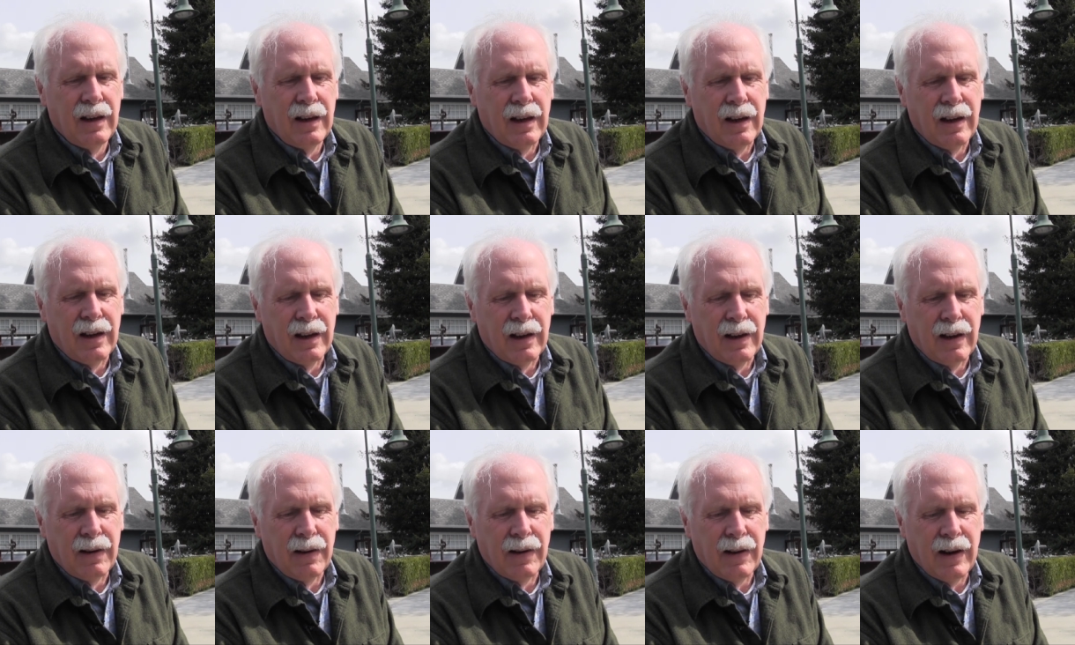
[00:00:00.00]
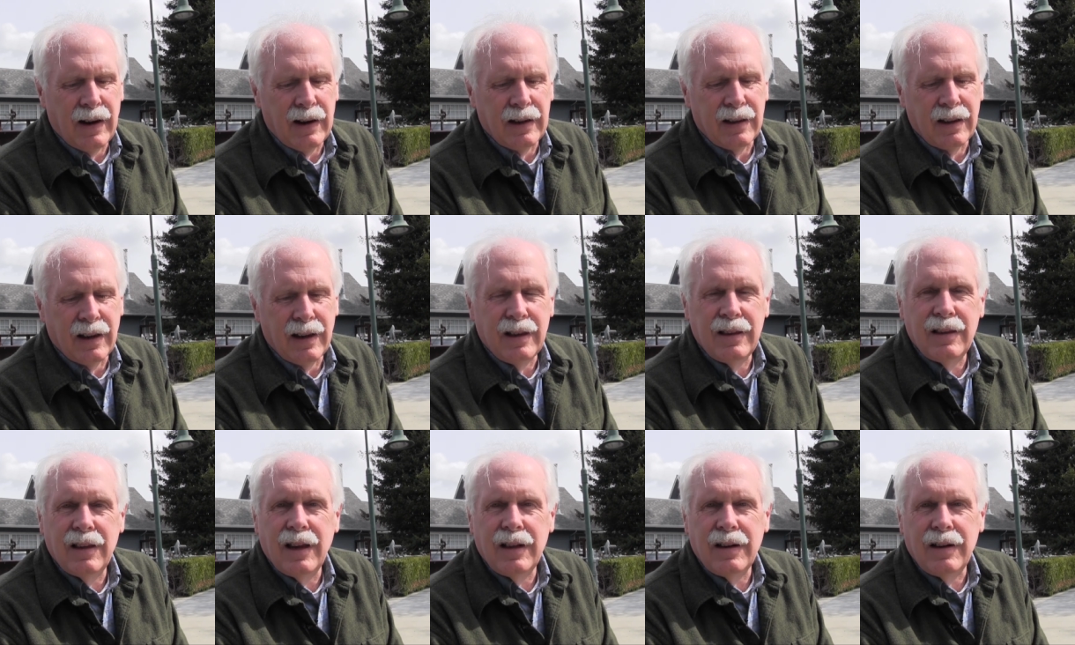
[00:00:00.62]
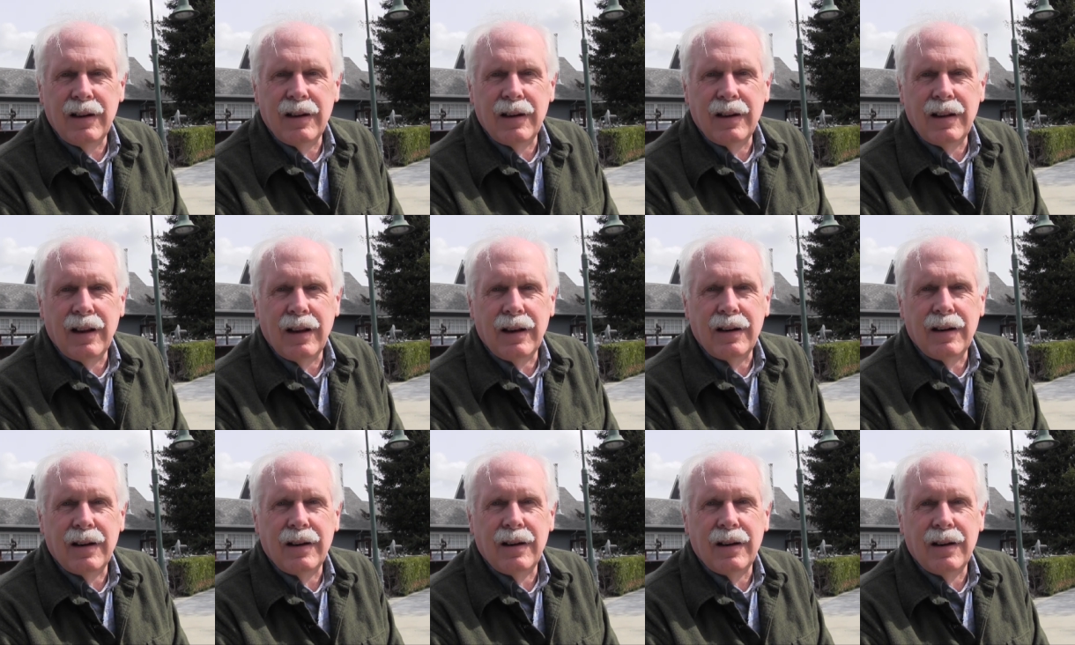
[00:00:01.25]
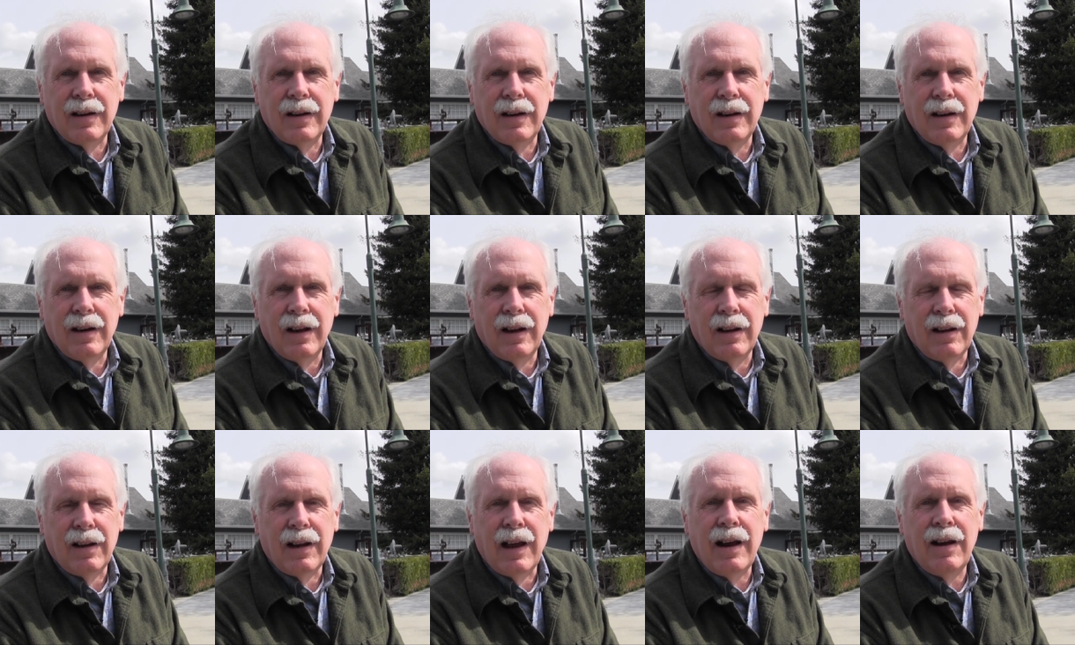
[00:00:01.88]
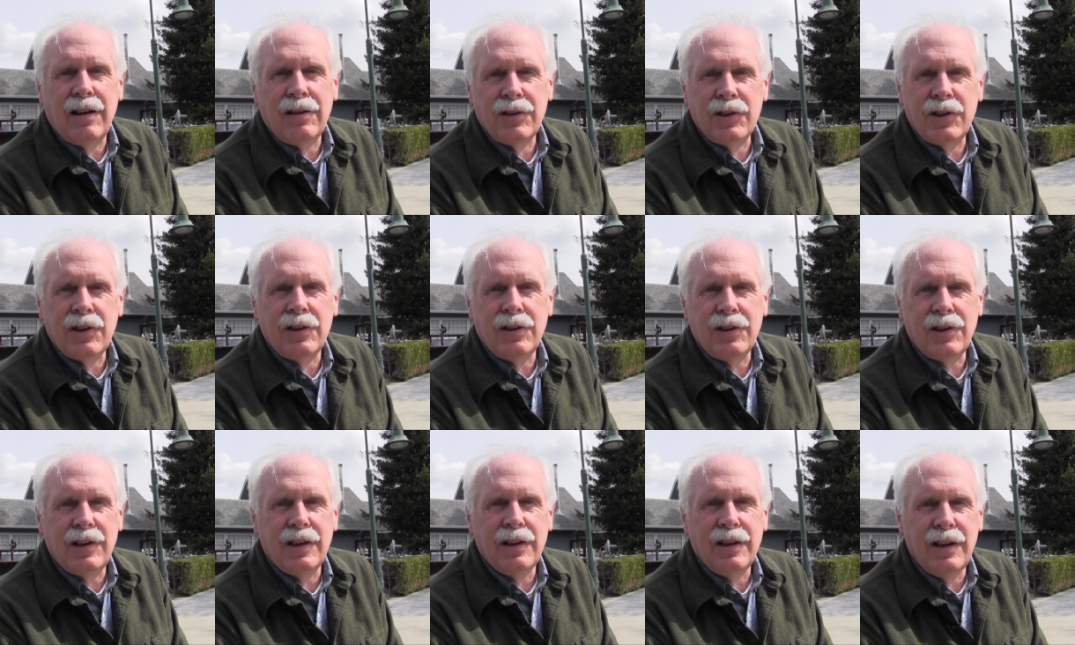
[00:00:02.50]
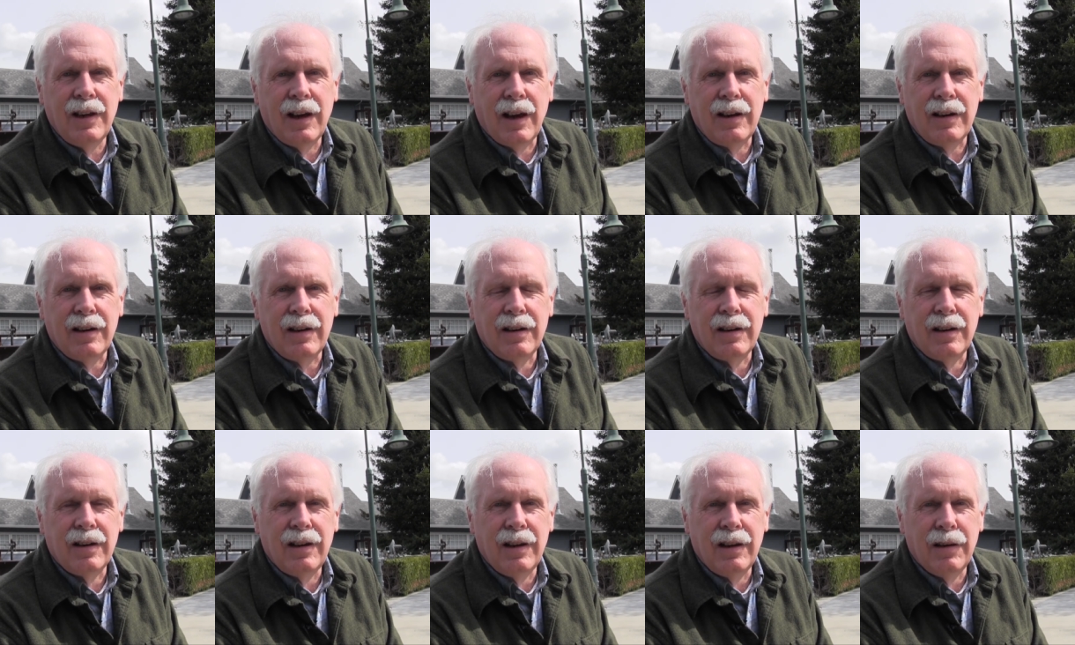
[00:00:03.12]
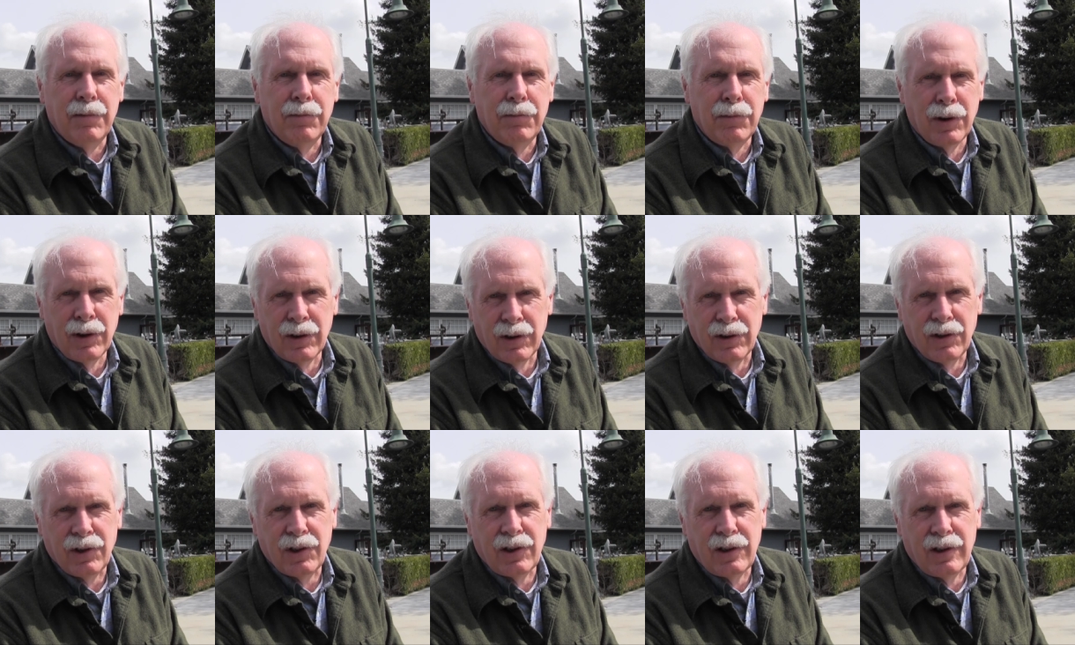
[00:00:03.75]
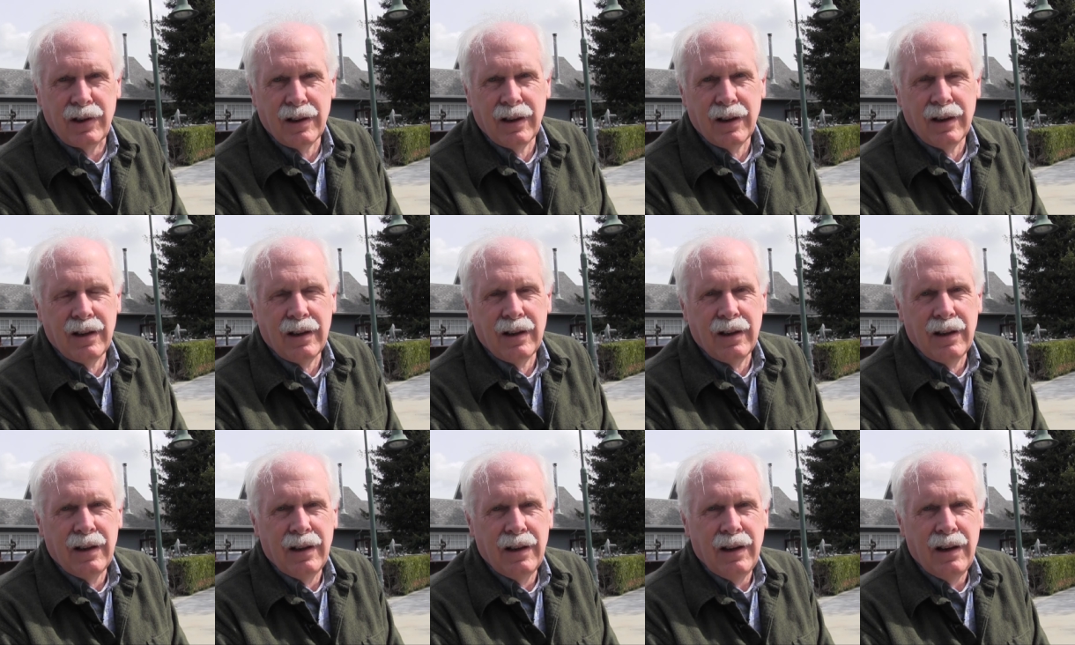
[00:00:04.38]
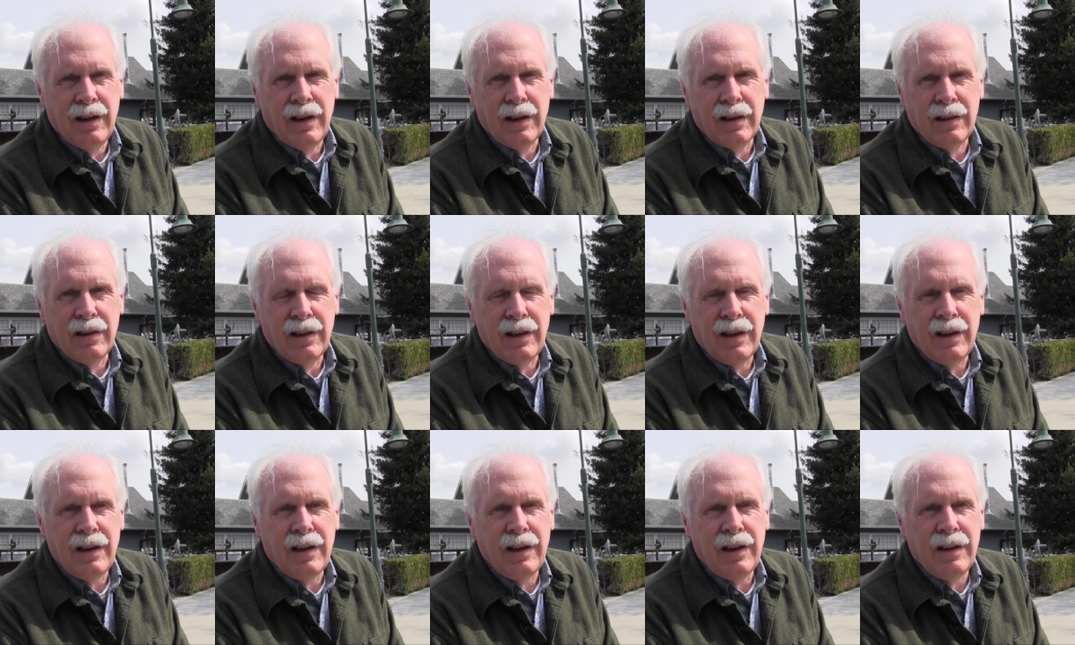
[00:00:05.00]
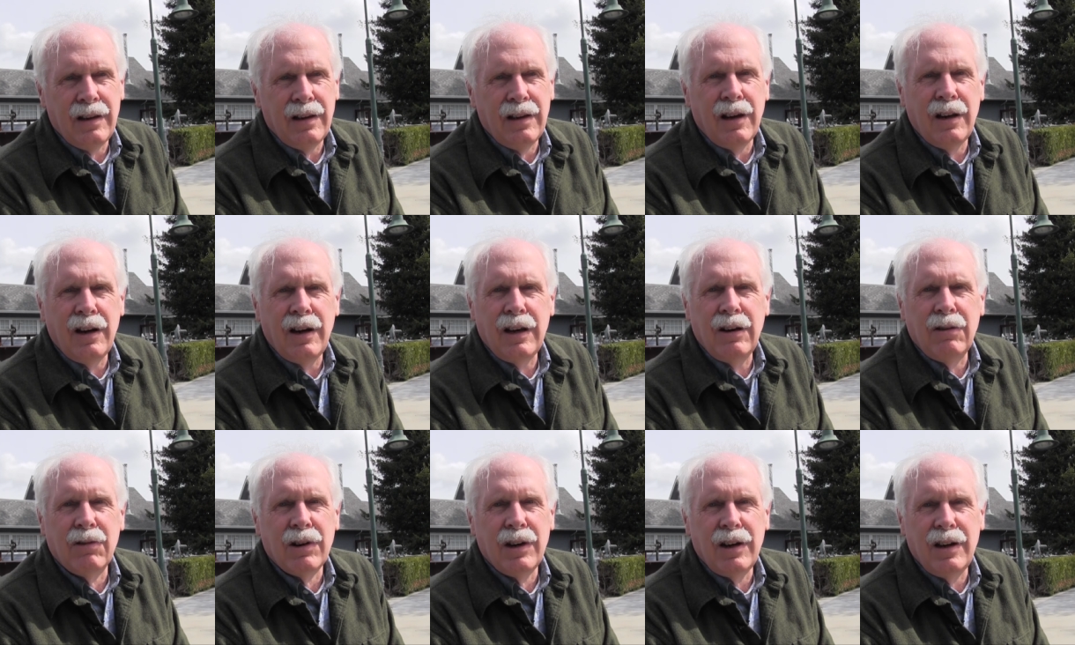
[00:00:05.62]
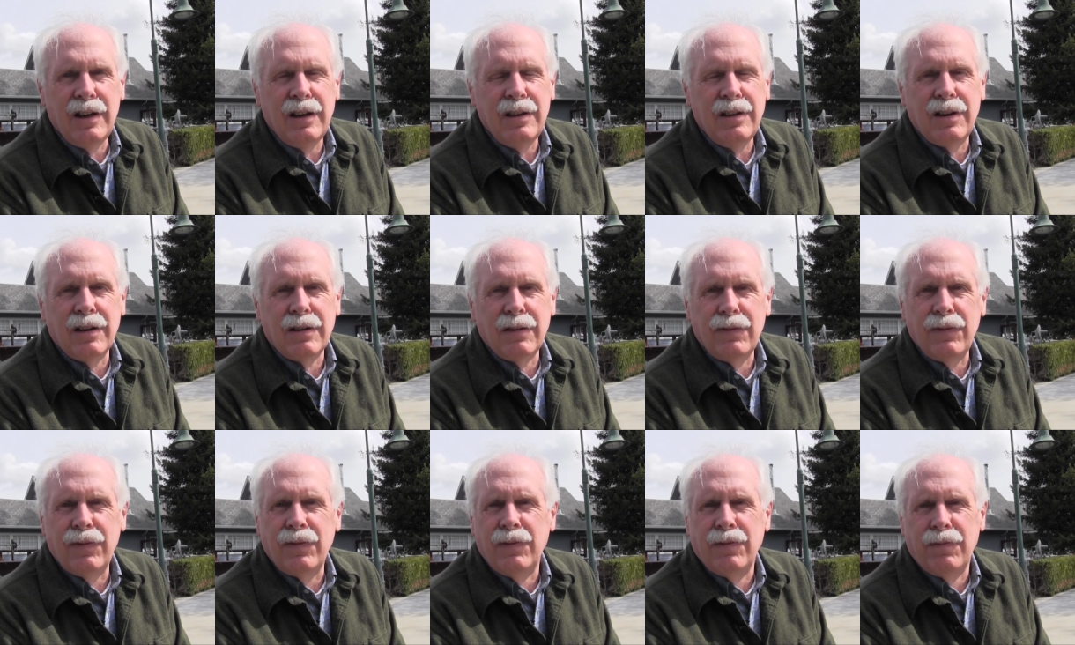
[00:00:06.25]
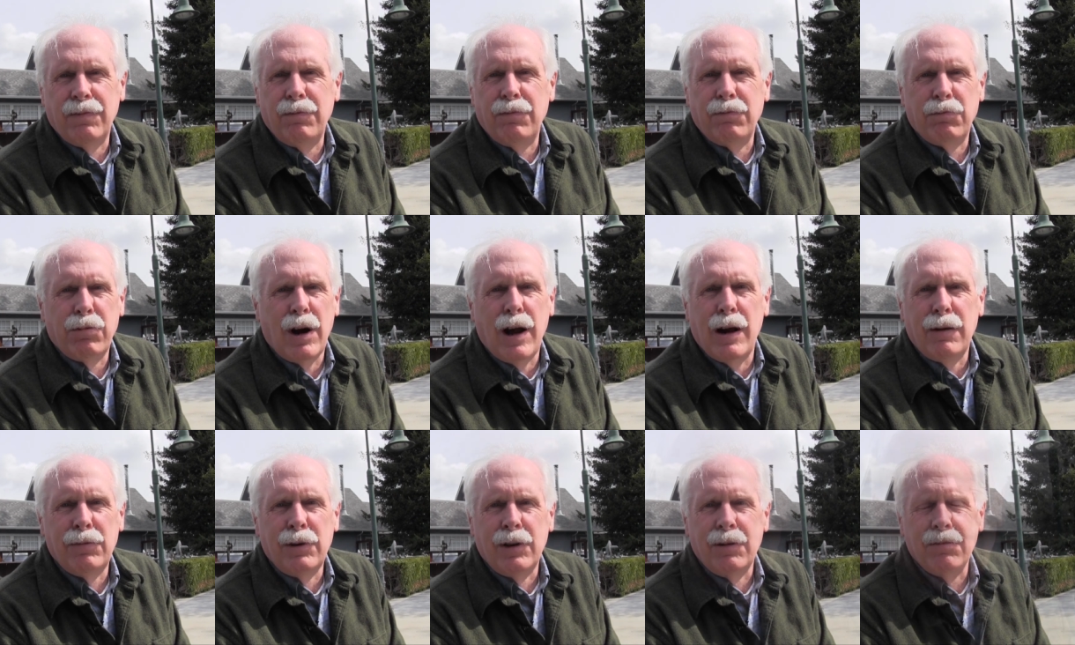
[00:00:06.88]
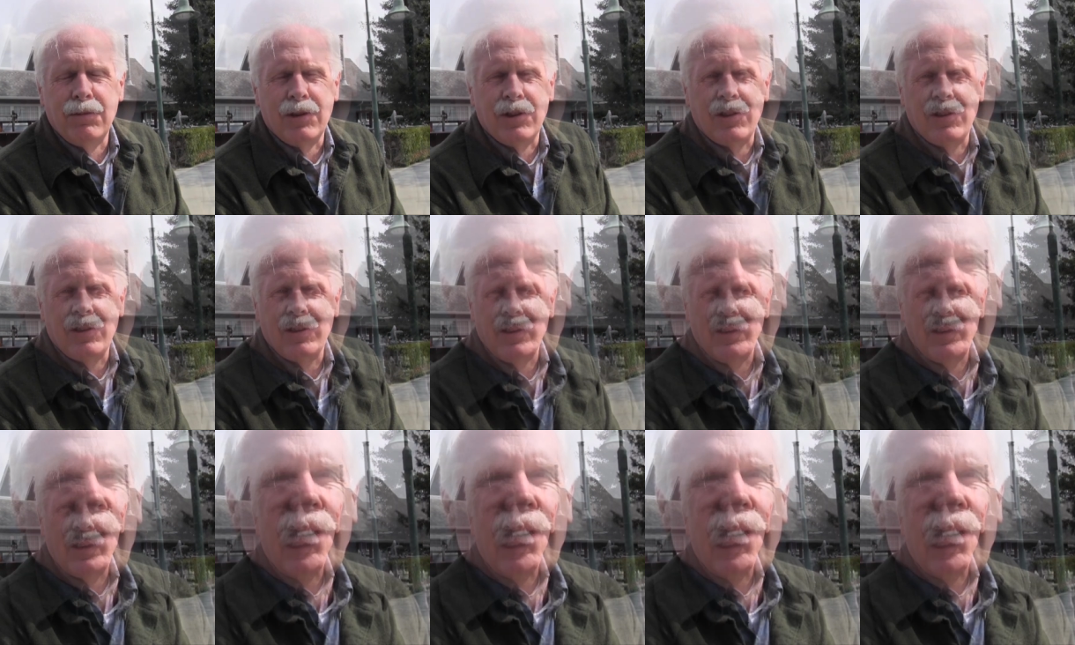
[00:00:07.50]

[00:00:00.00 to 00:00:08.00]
Uh, I think that, that allows us to get immersed in the nitty gritties of problems.